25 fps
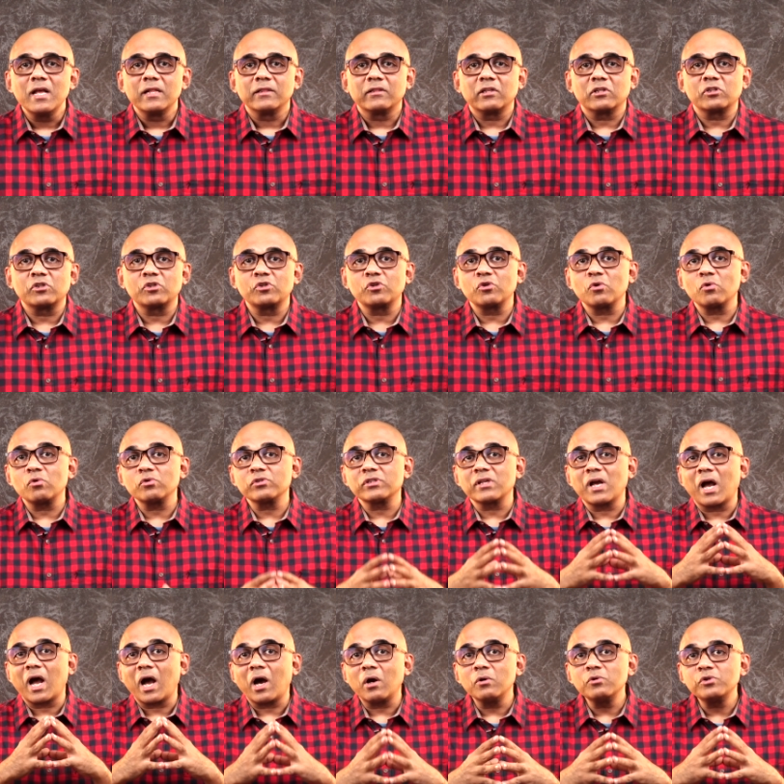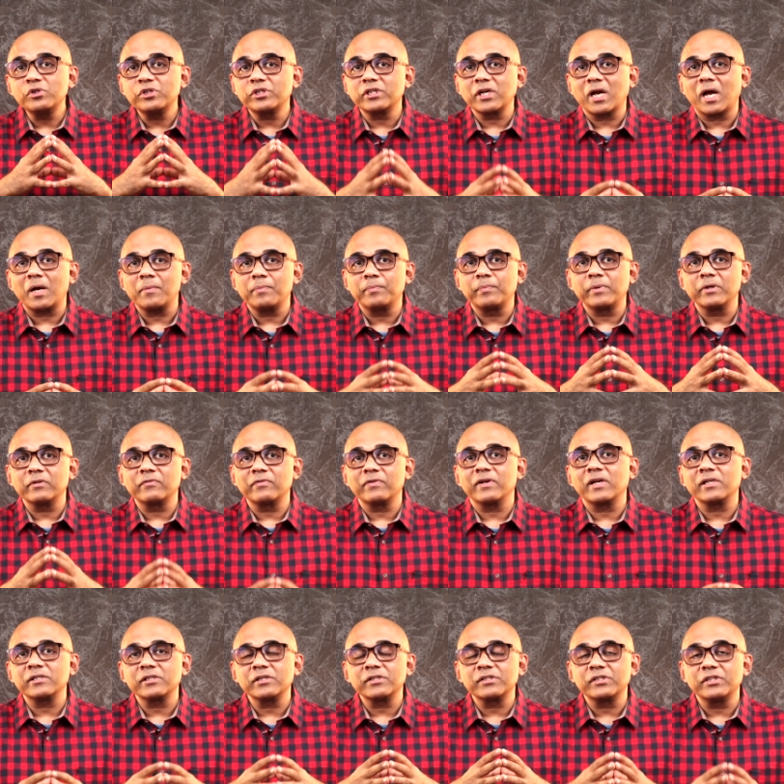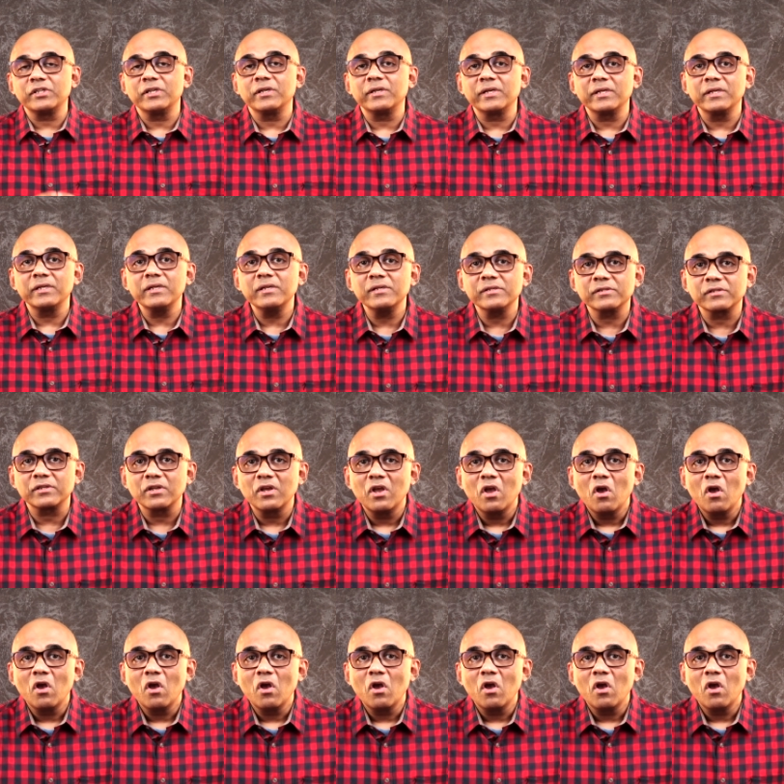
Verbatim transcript: that shows how sharp Prithviraj's hearing is?